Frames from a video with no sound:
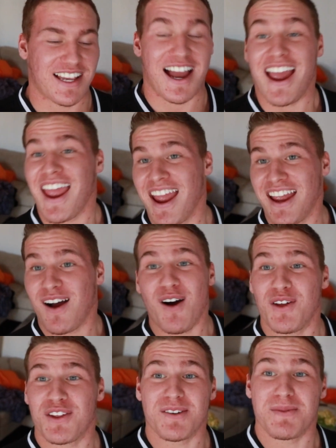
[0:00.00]
I hate
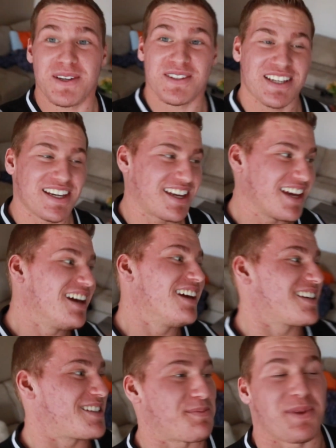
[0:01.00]
all their music,
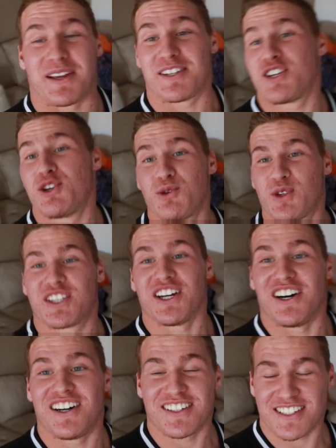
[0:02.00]
except like 2
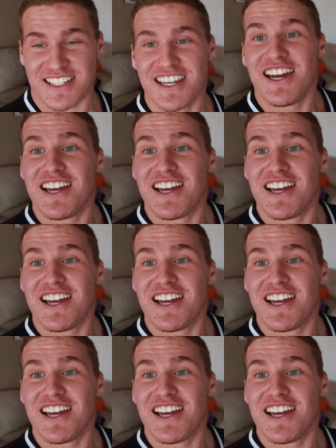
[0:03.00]
songs.